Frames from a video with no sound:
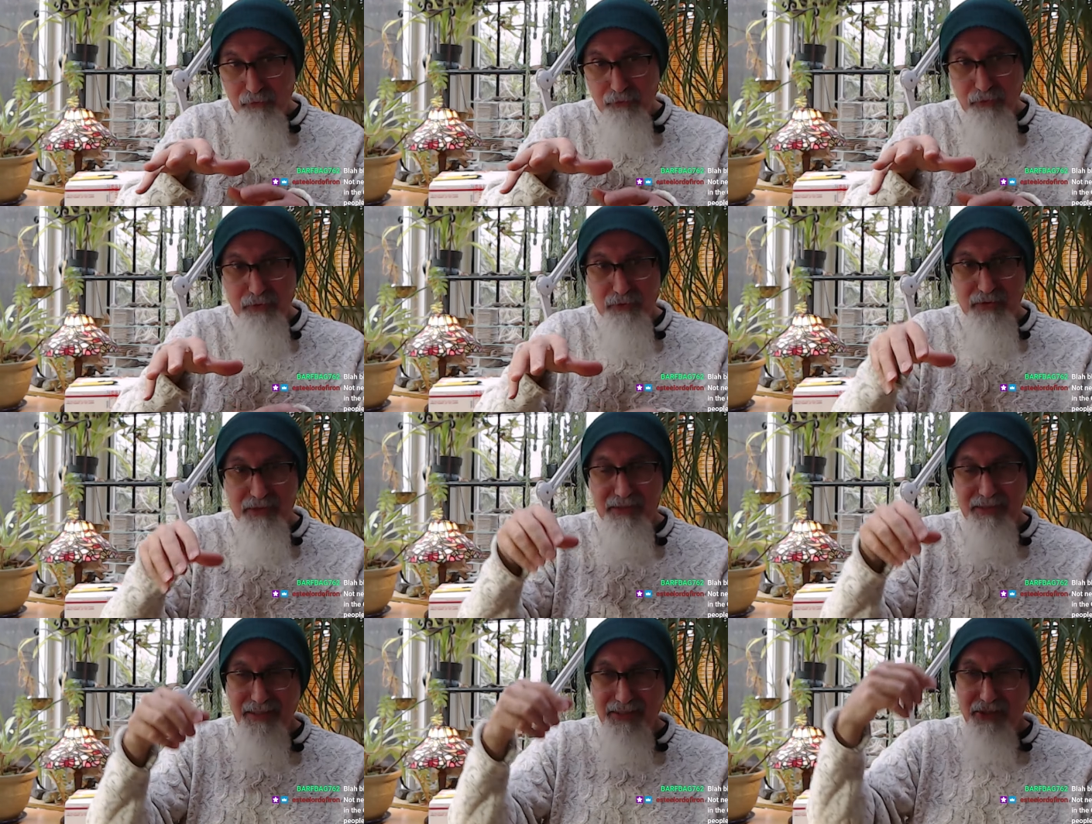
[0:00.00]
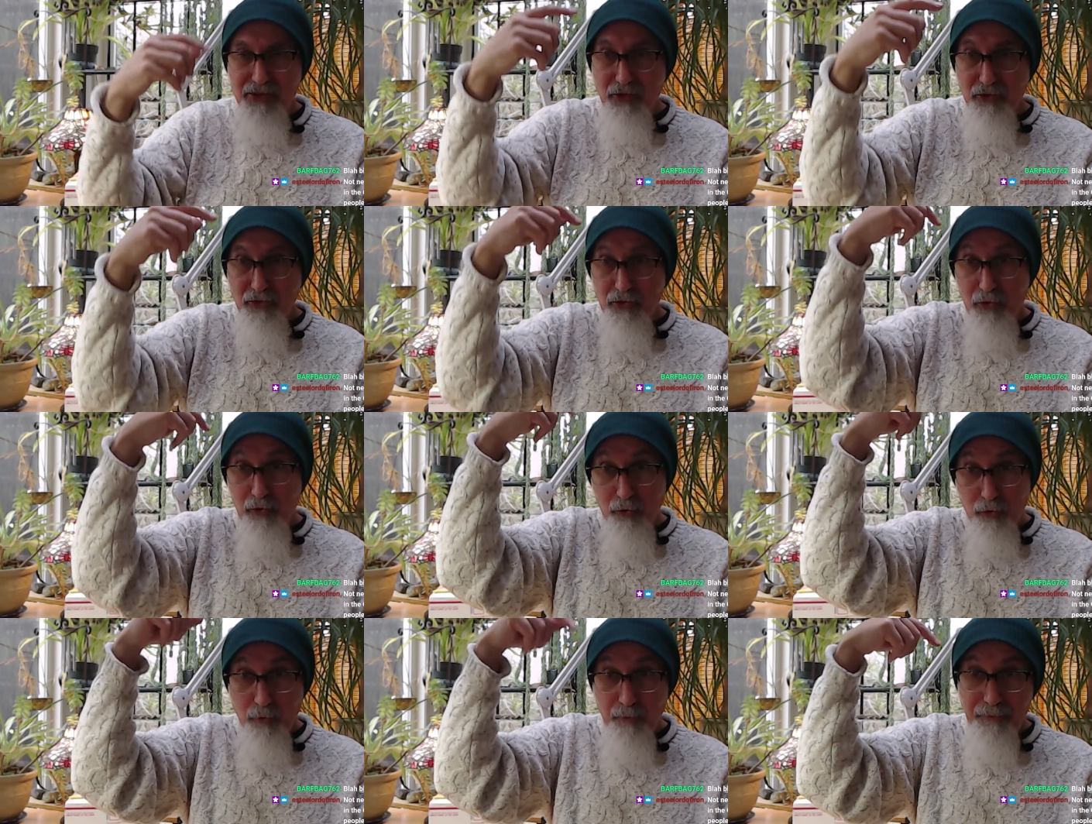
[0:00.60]
roots and starts
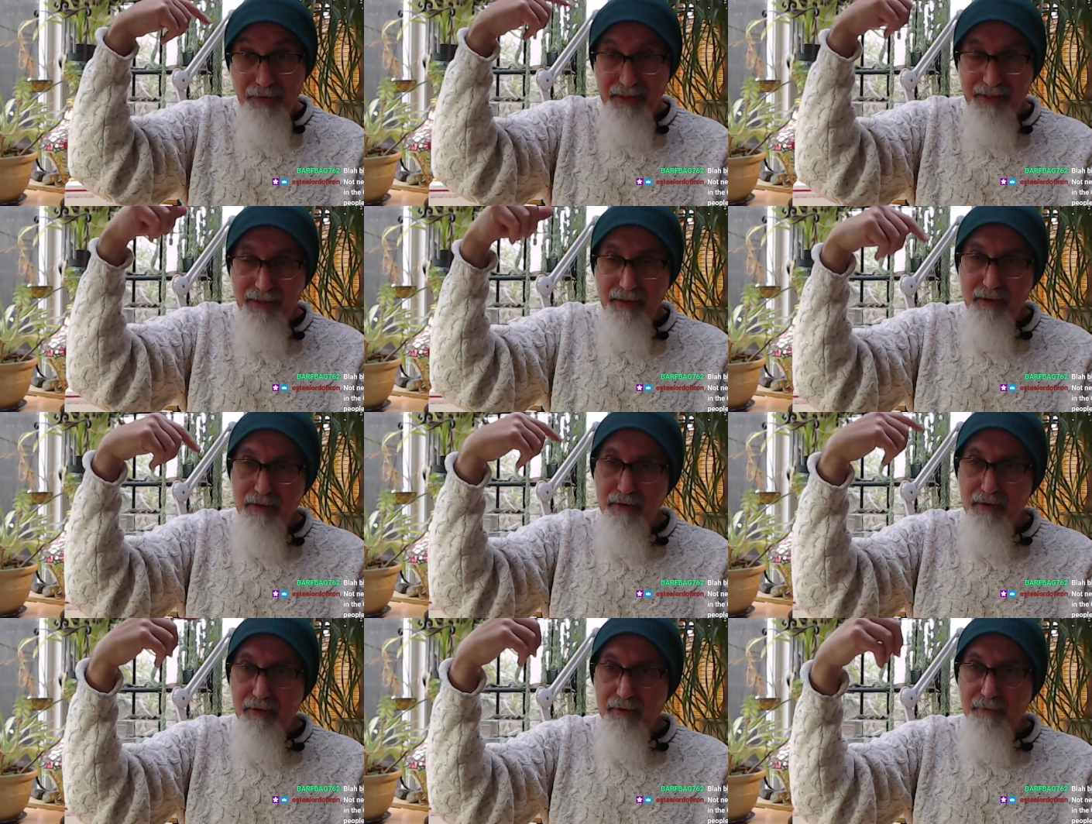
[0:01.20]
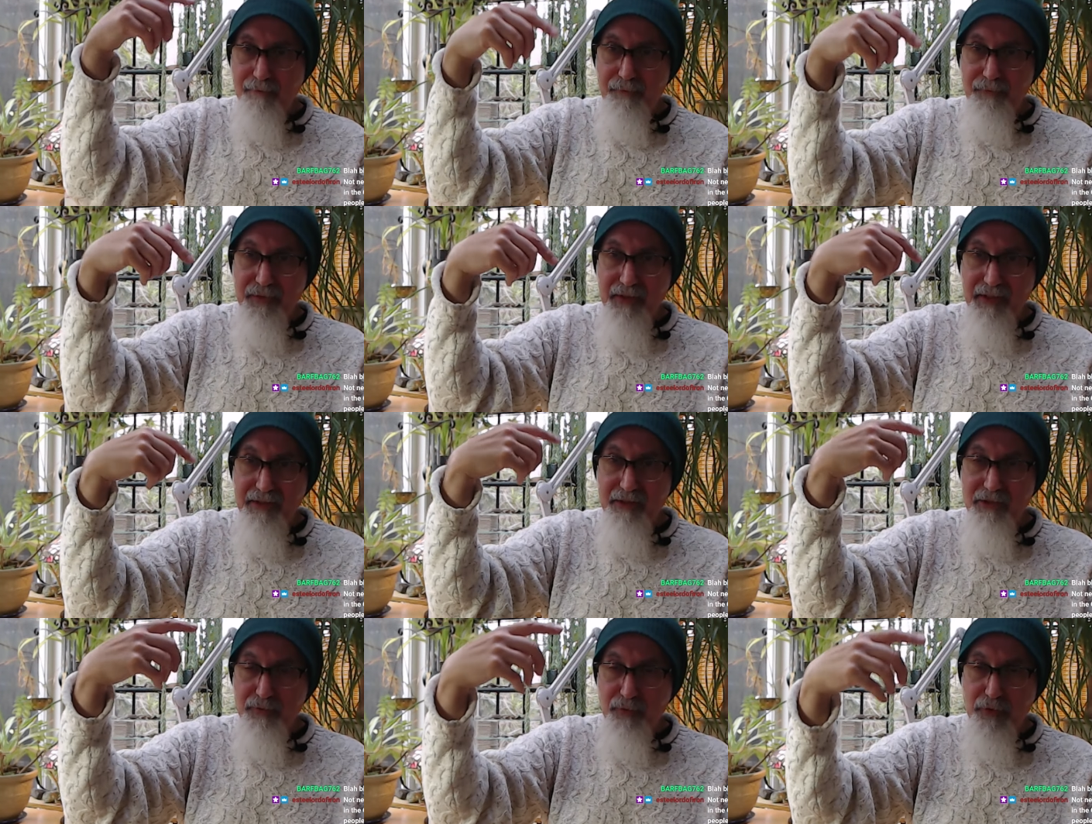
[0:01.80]
looping
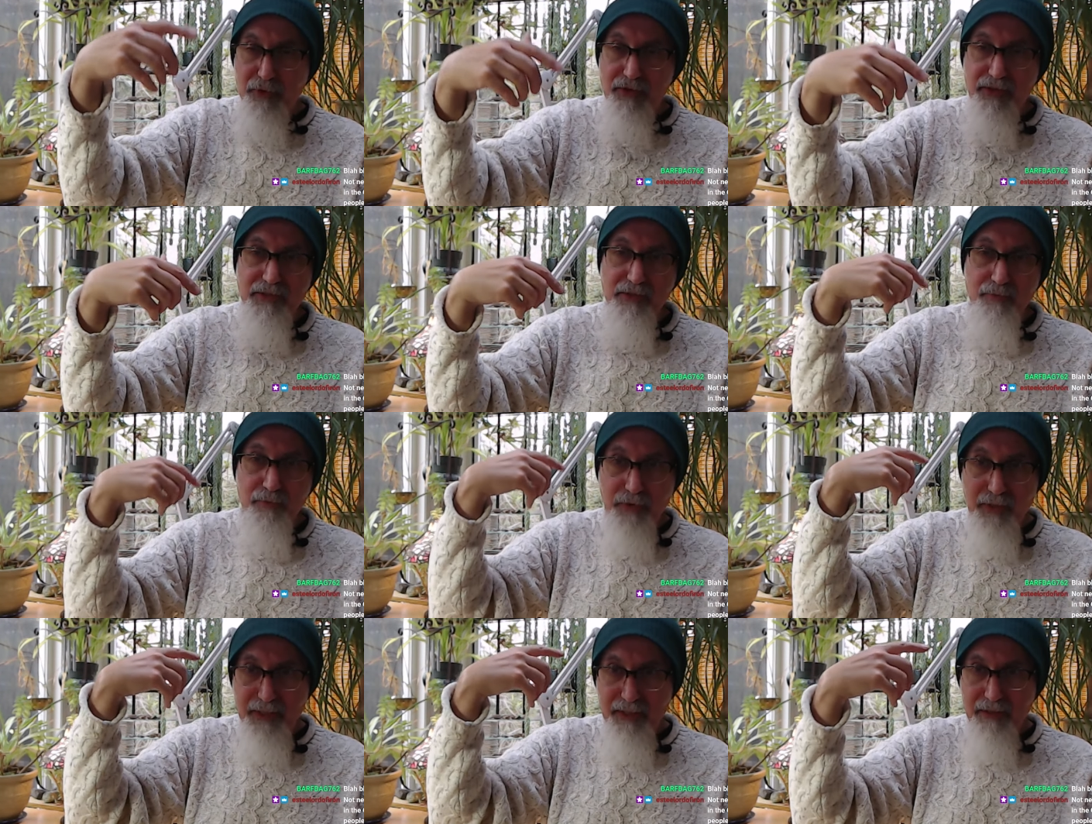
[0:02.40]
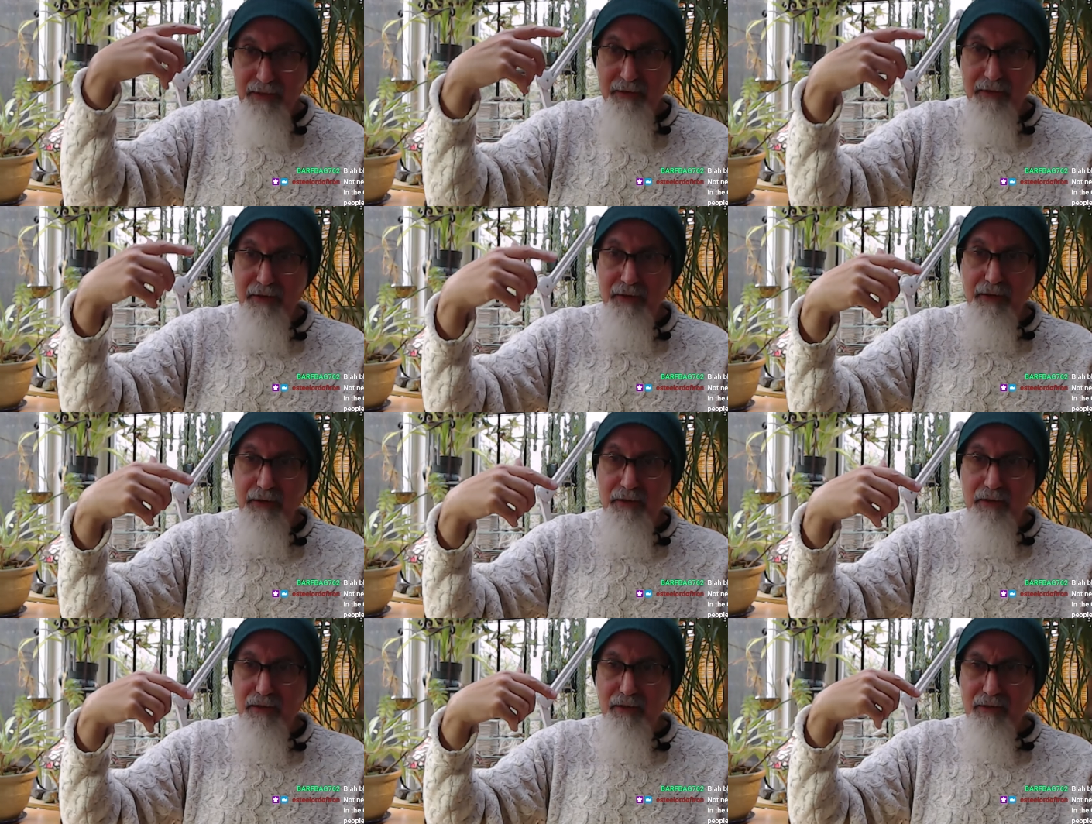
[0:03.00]
in this person's brain,
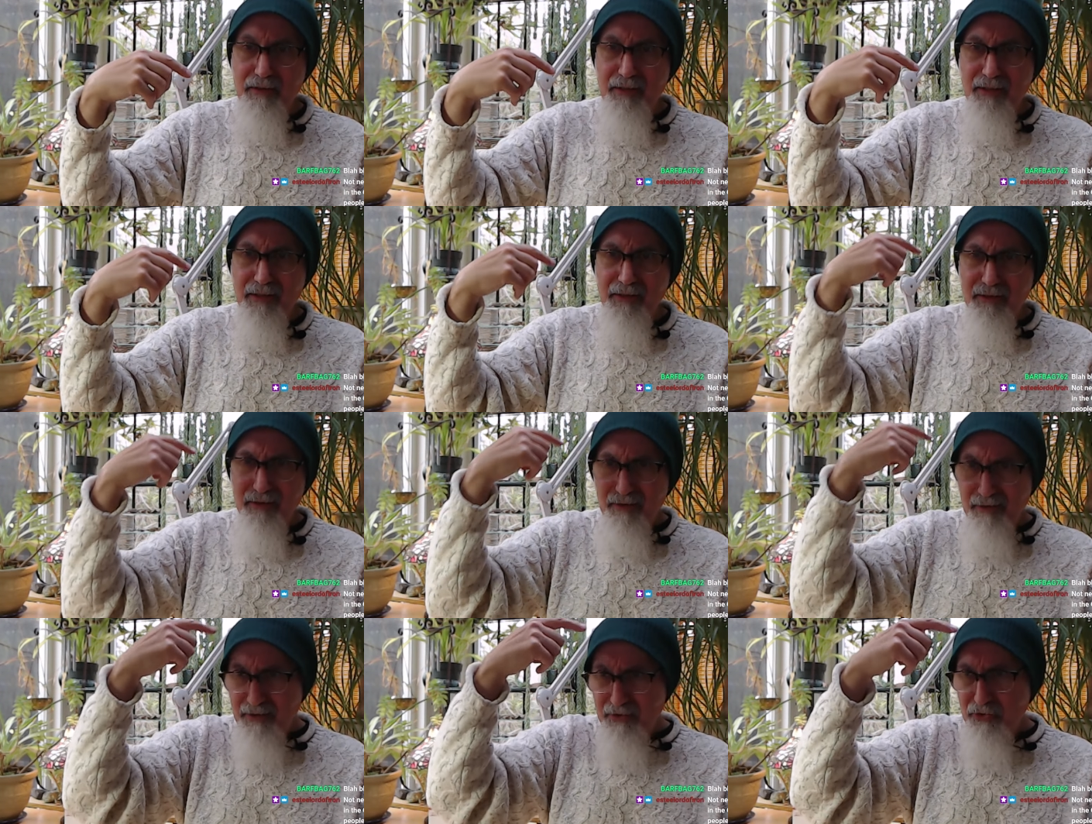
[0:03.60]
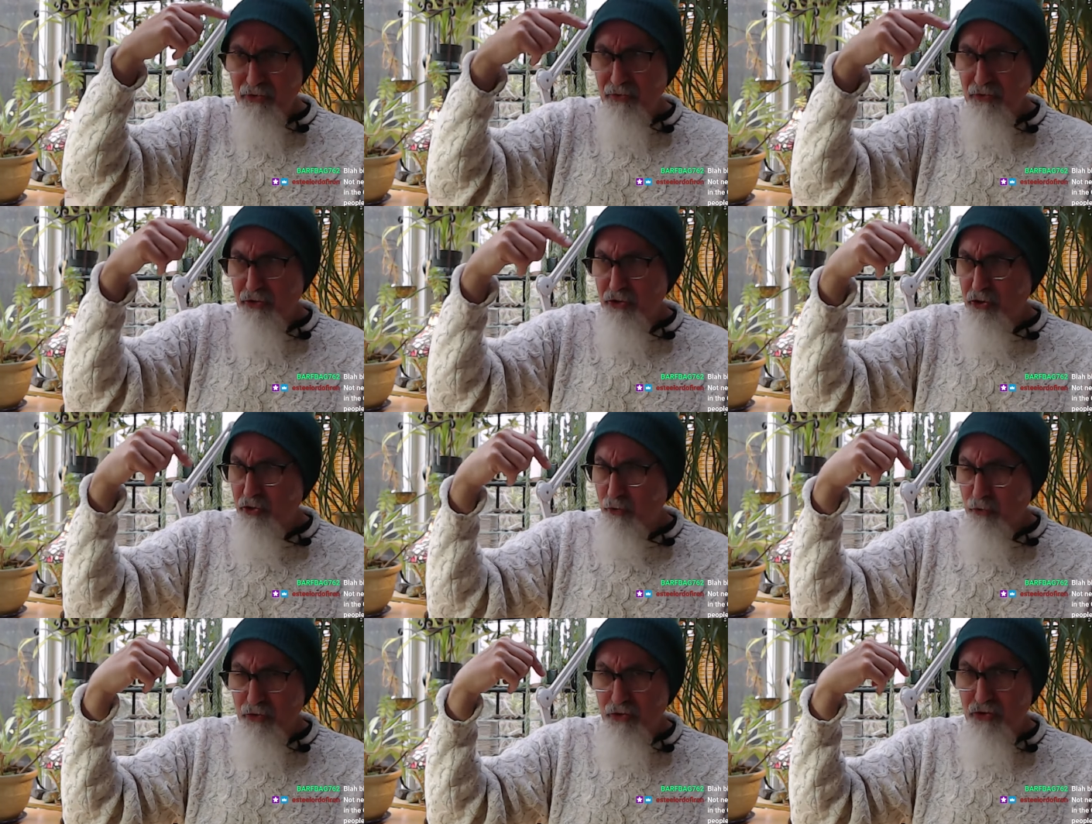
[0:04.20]
then he's going to
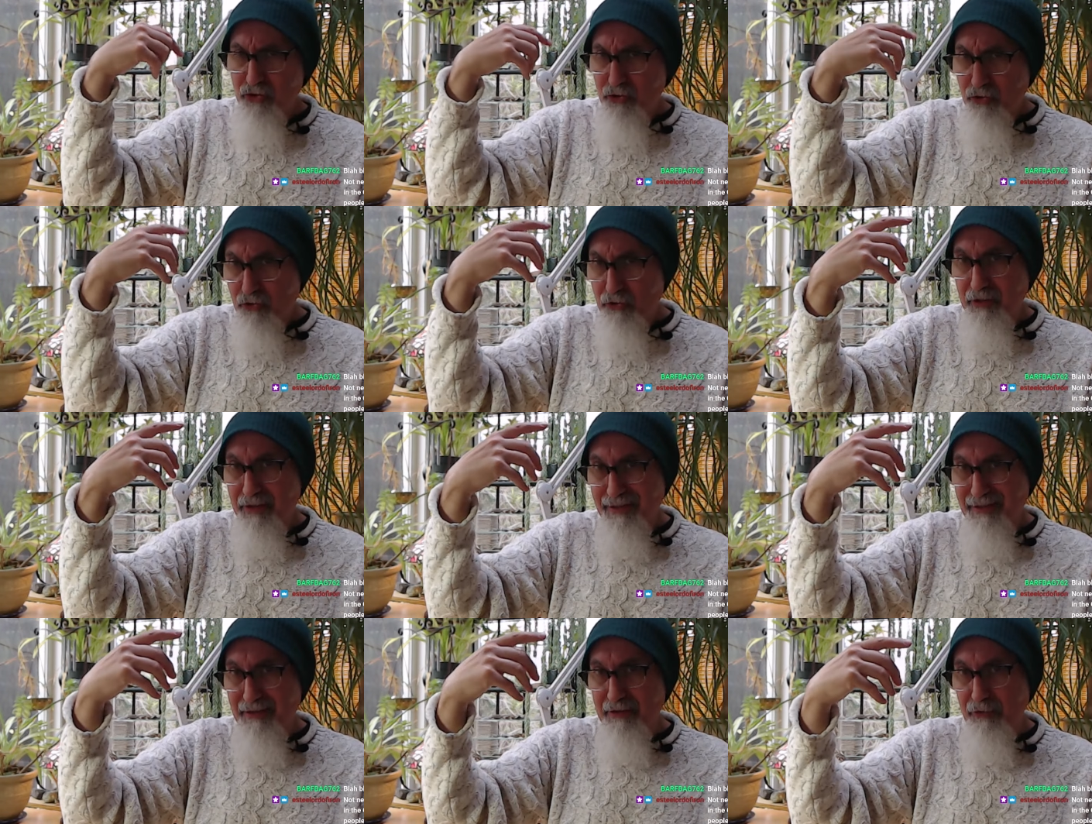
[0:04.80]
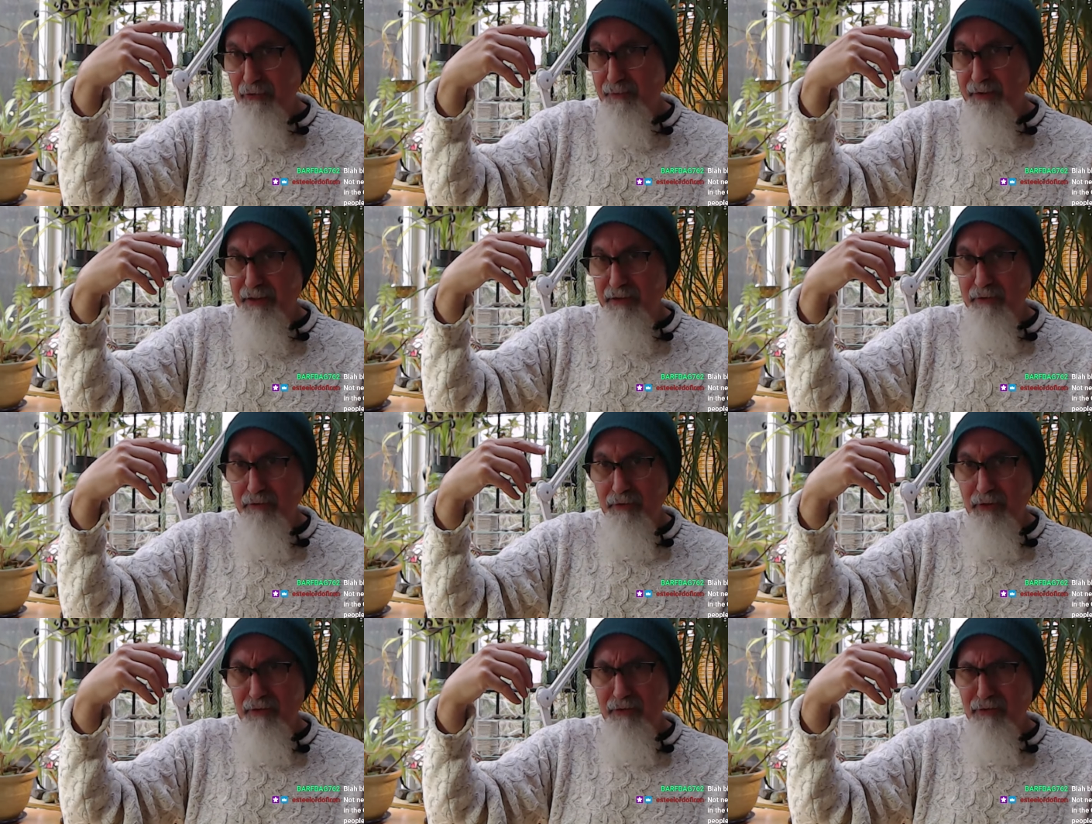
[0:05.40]
short circuit a little bit,
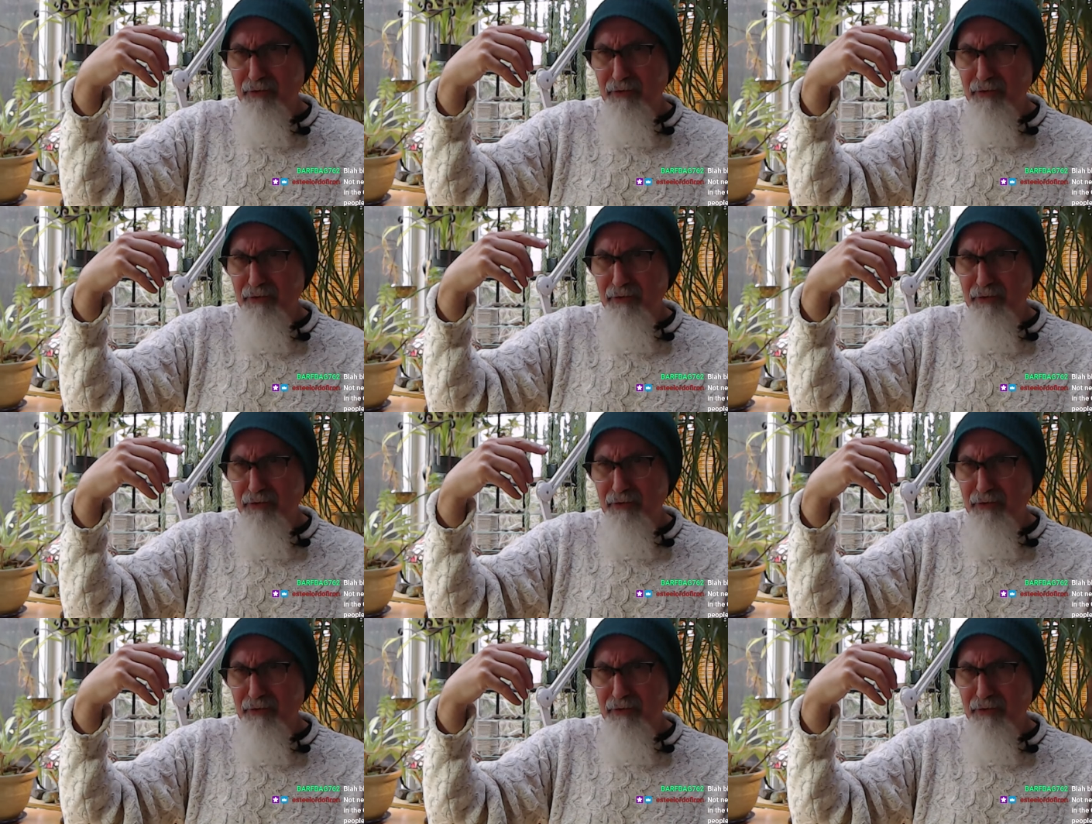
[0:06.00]
right?